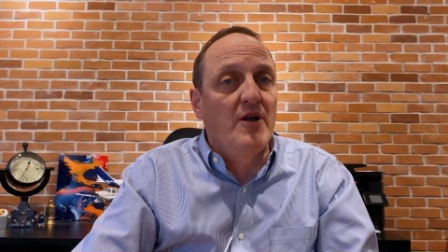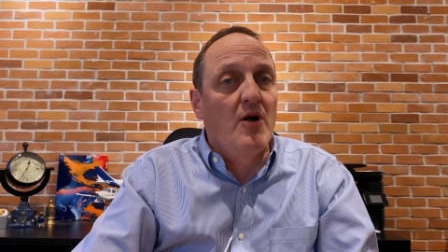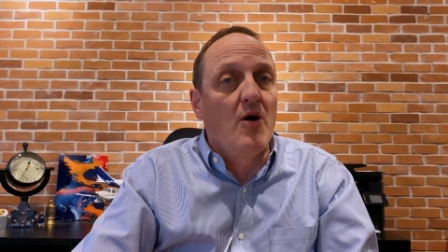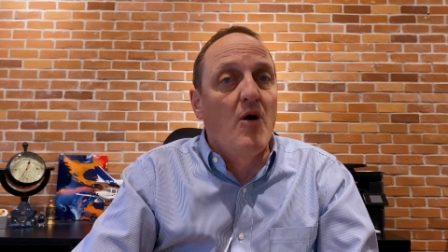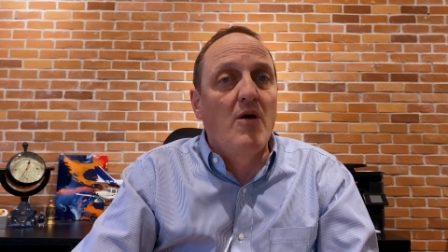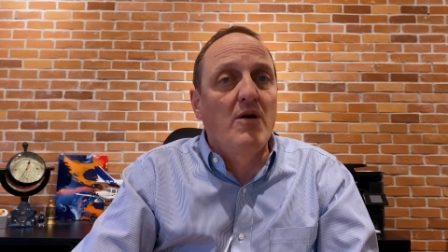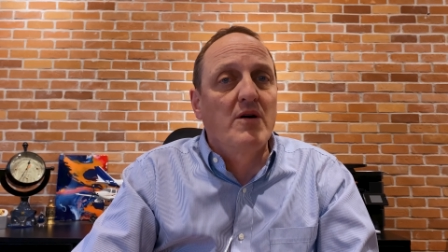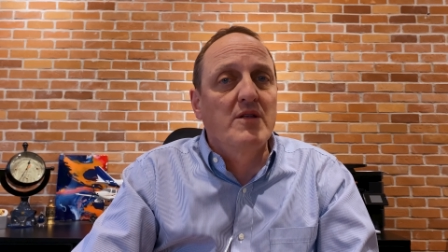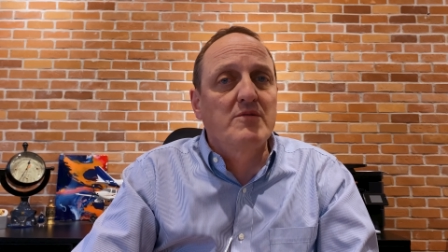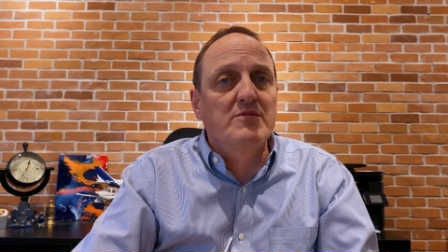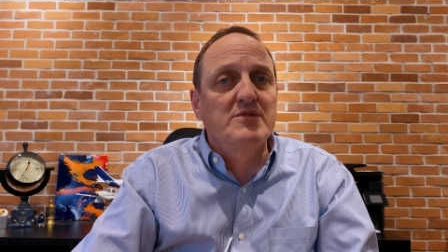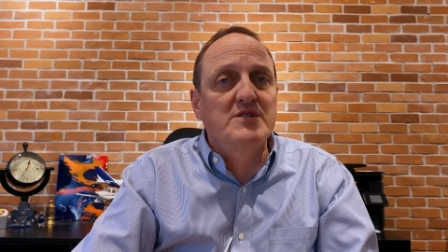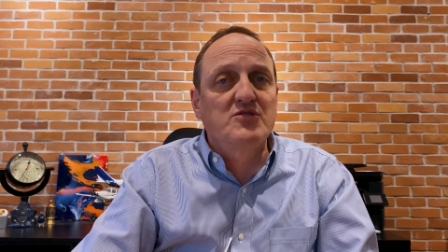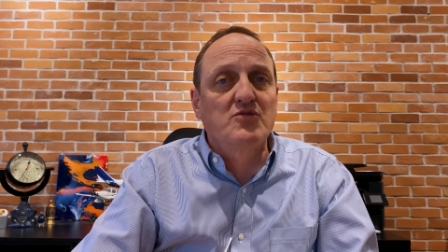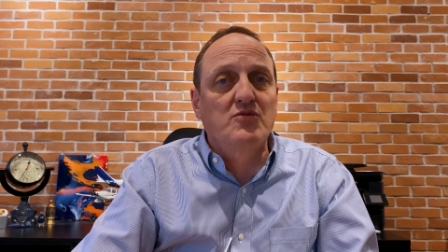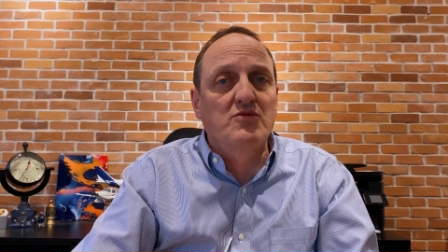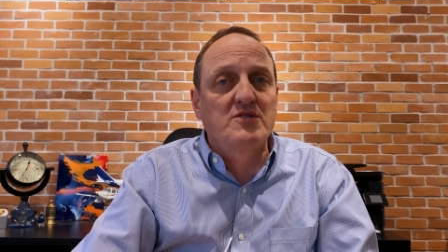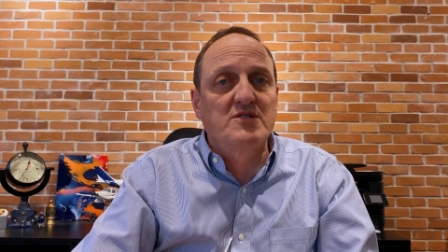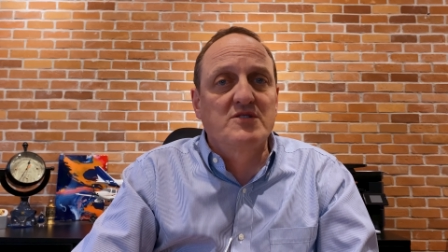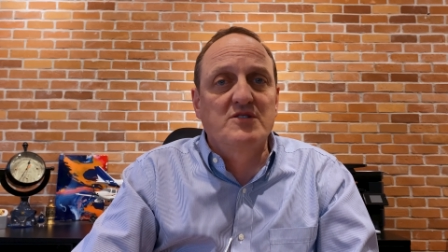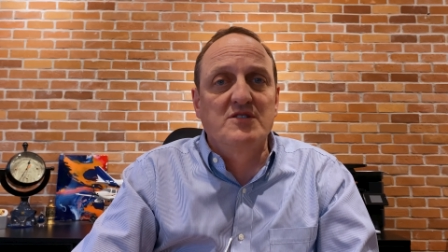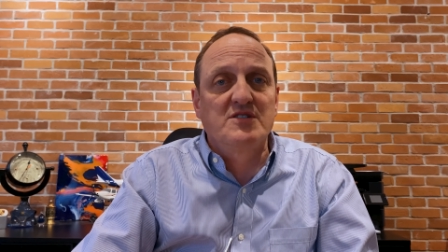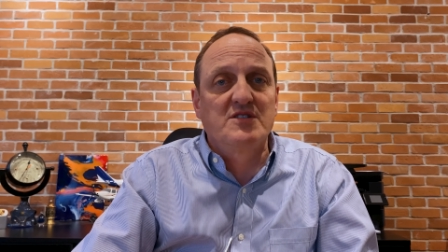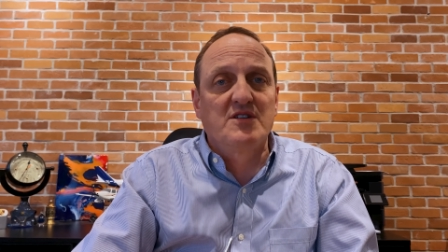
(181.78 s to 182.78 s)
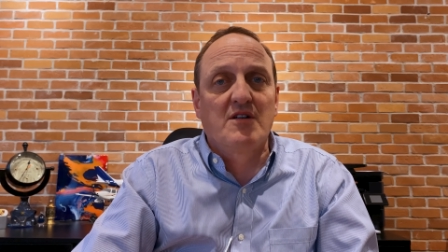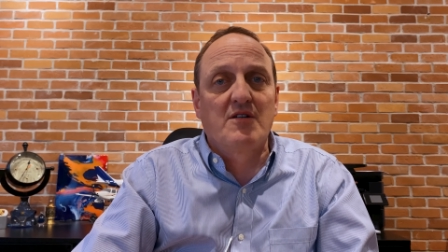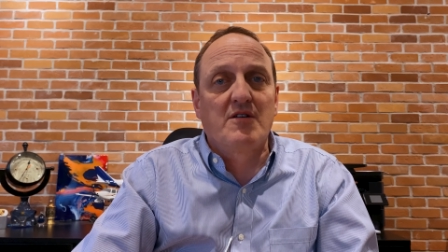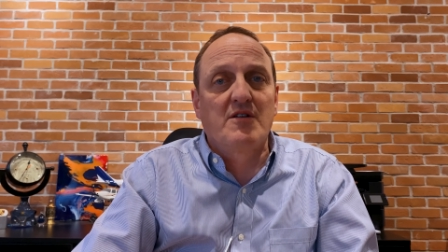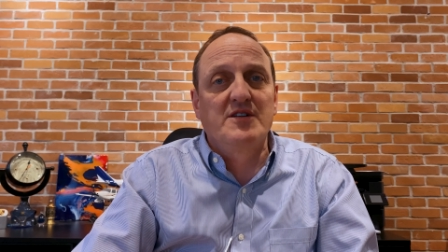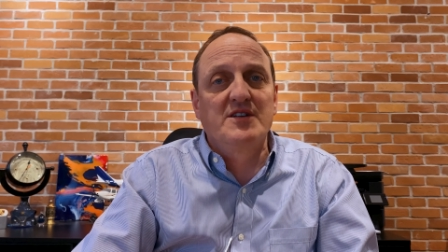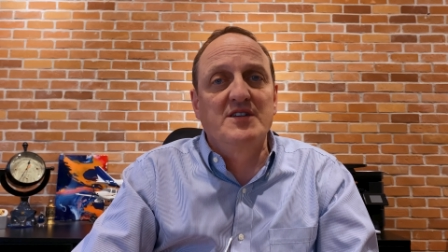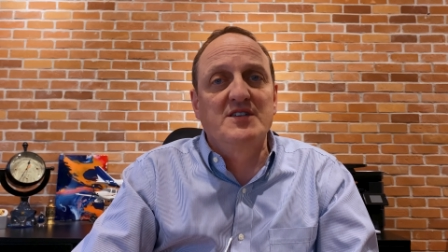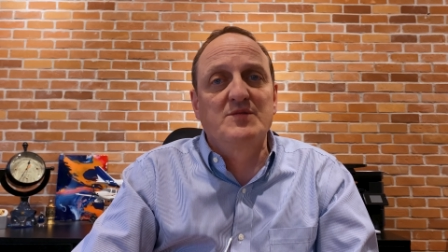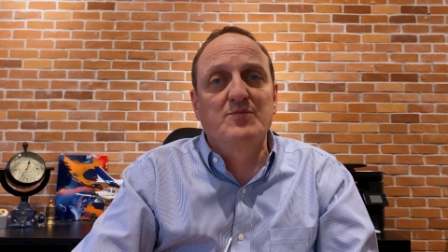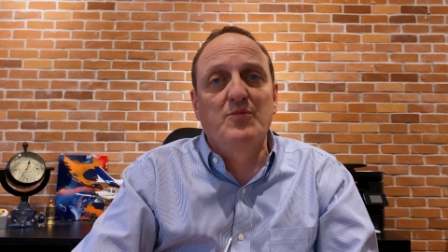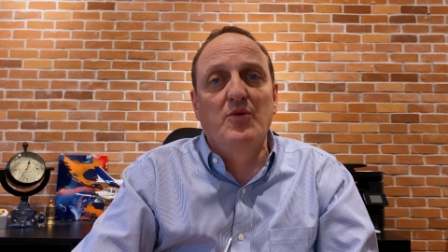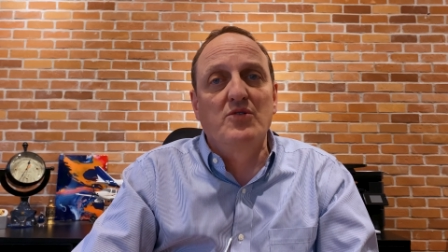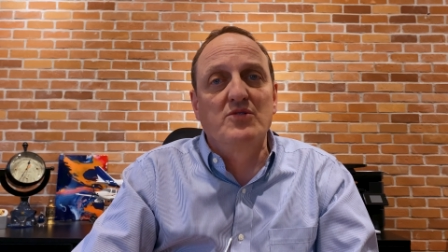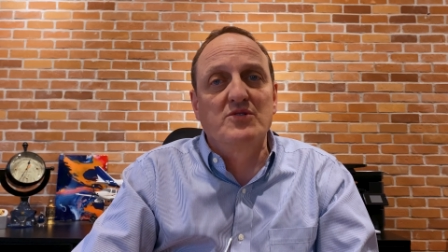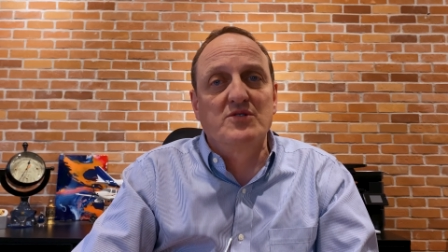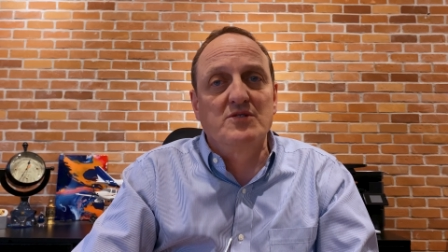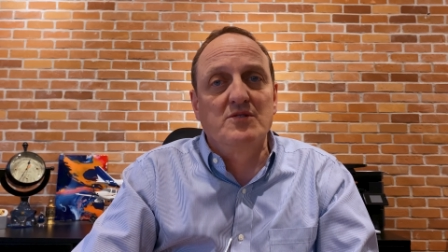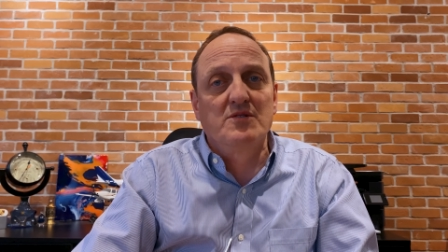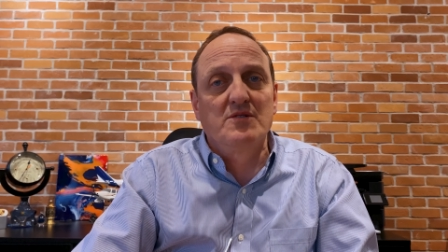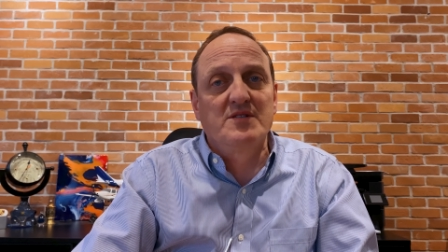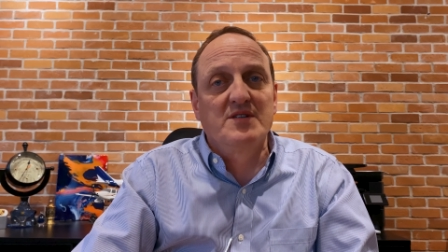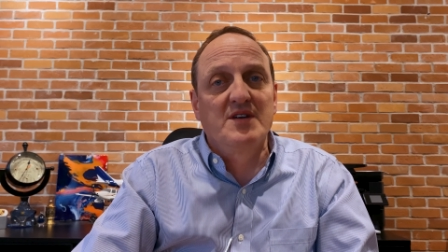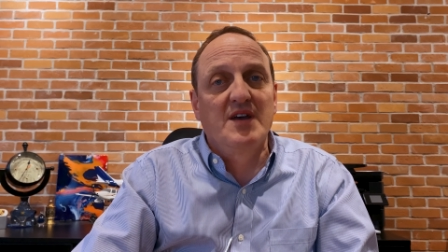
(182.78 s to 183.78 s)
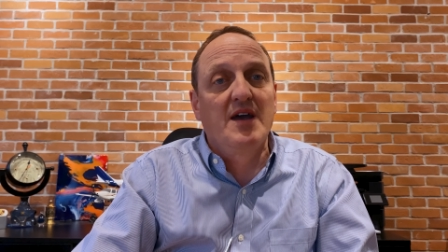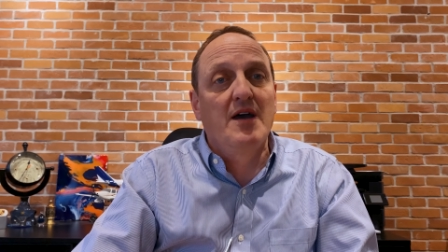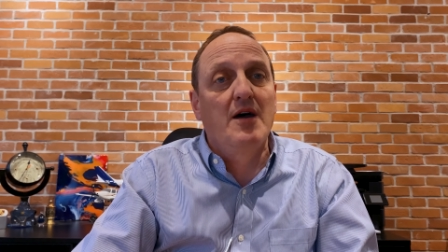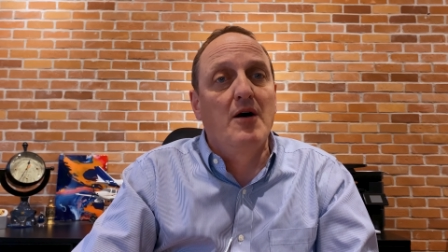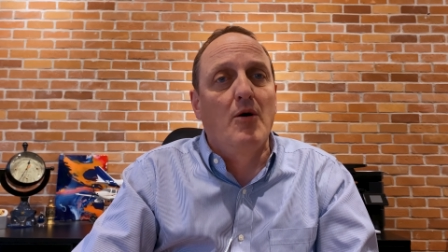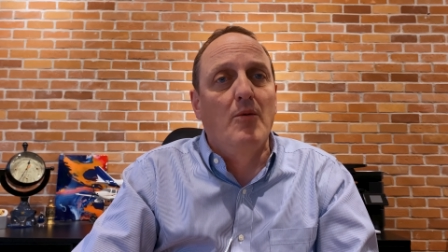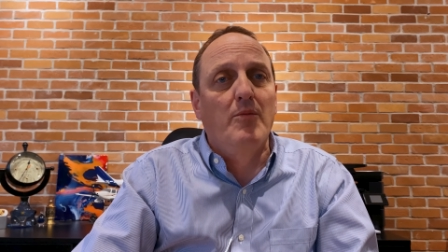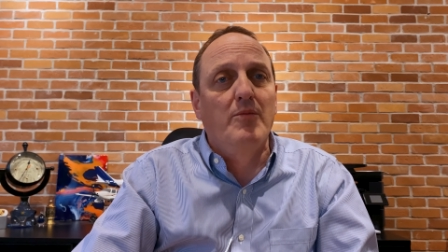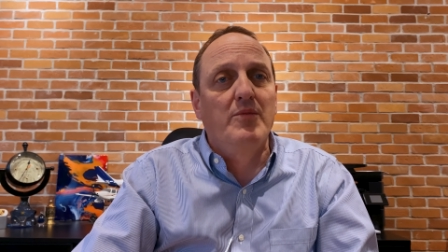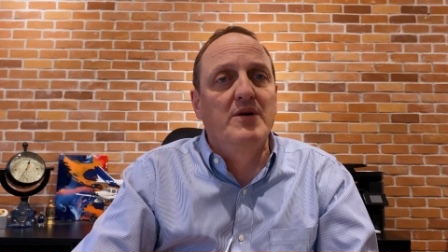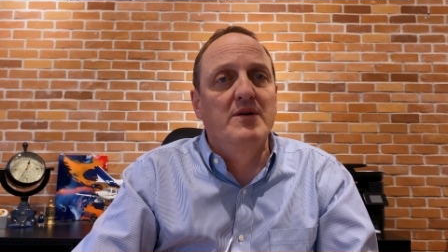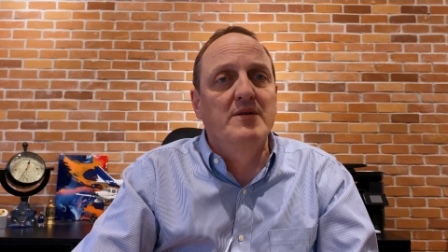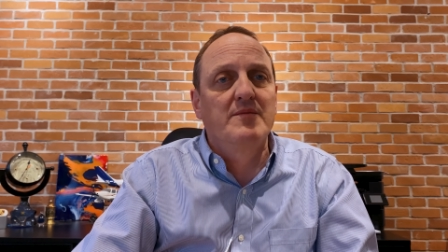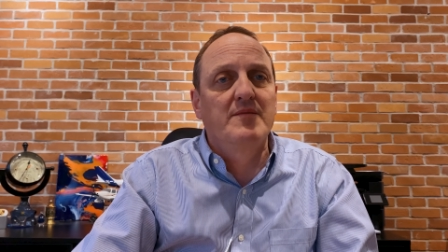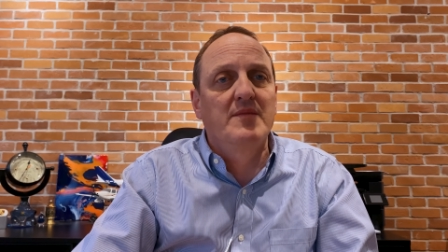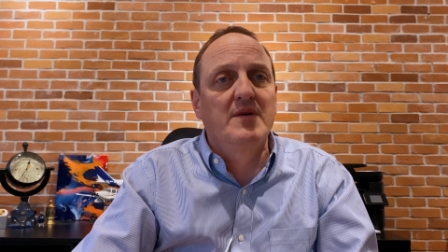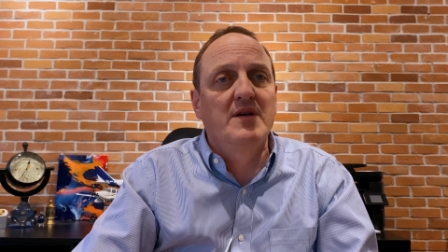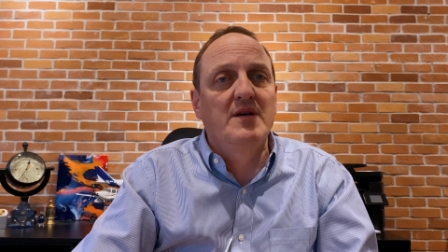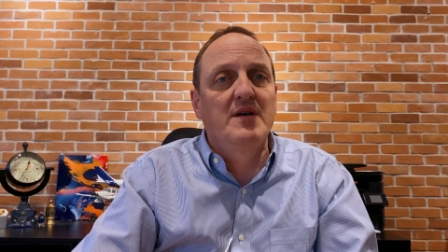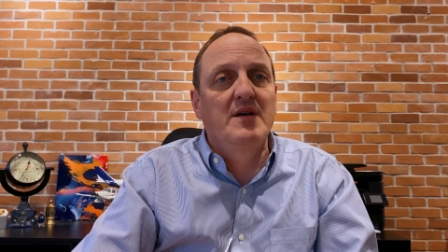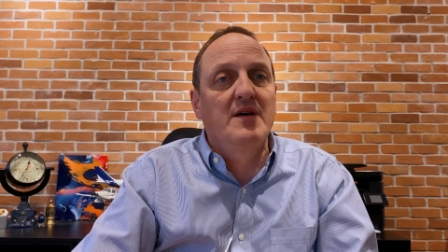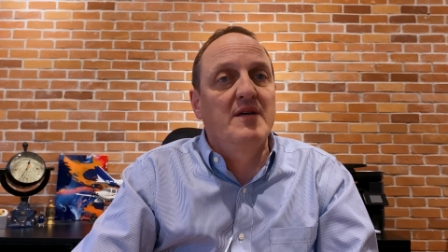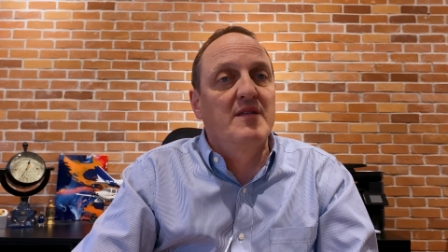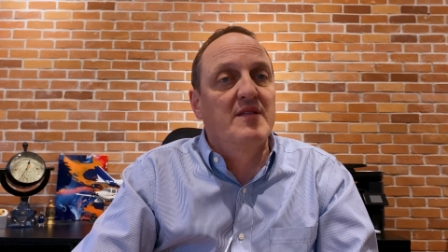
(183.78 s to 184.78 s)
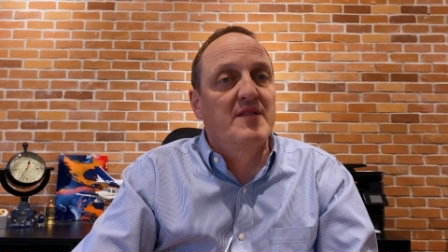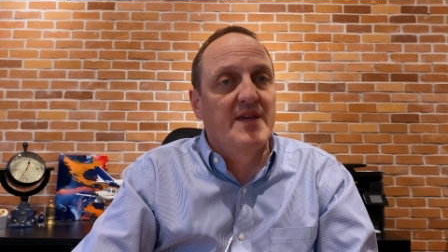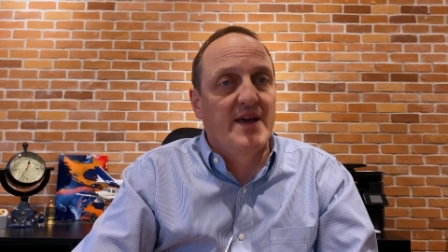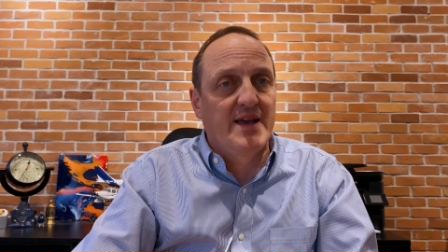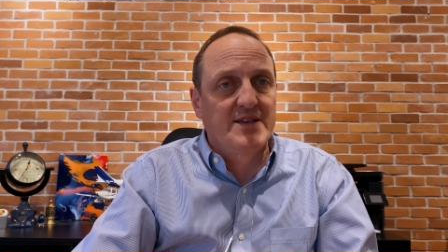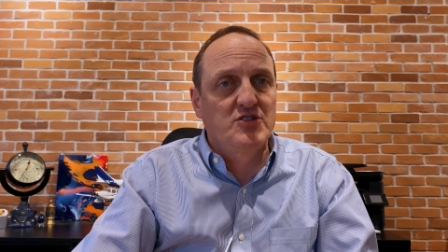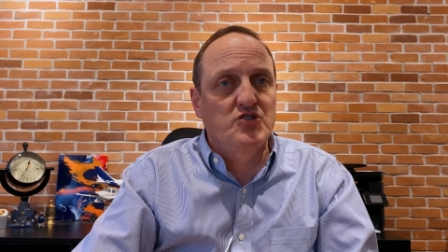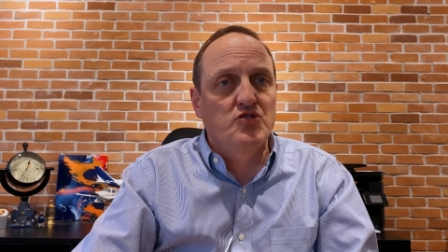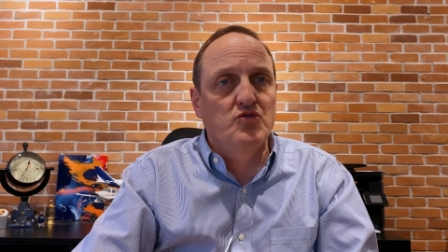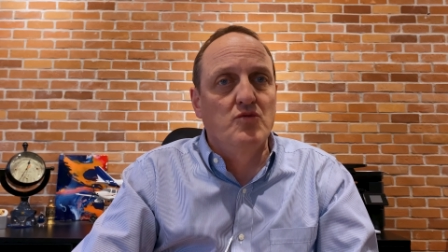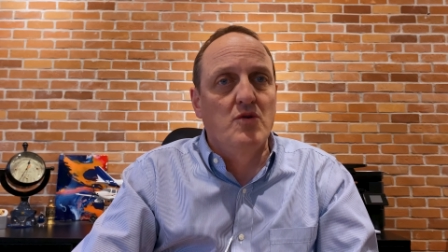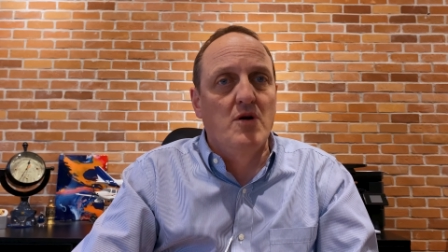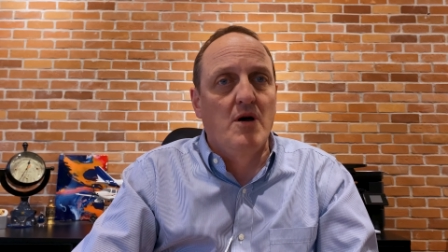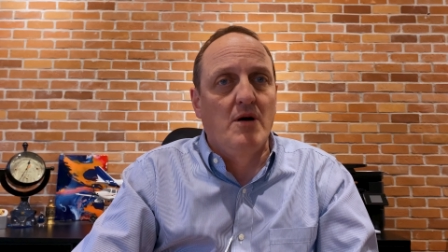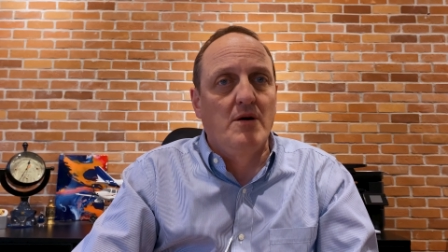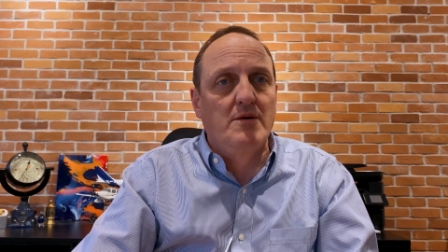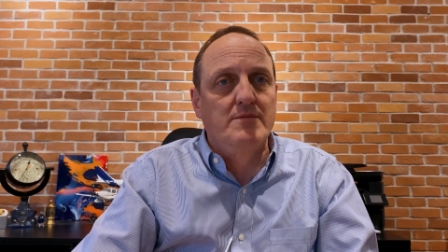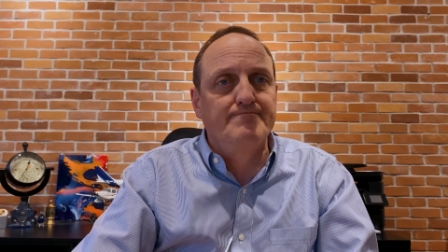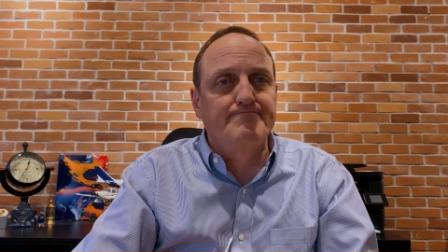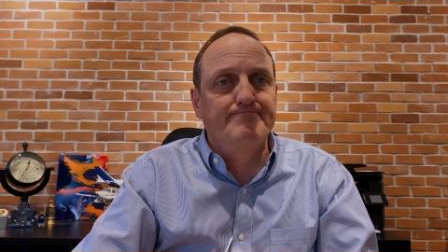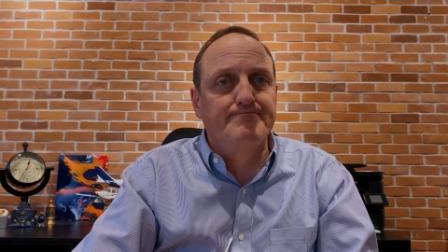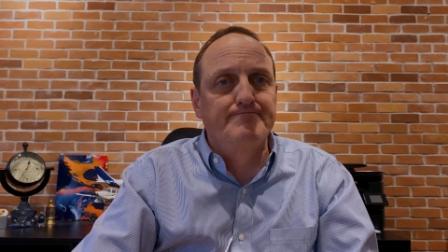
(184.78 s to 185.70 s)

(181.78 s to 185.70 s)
all the resources at our disposal to help. Thanks to all.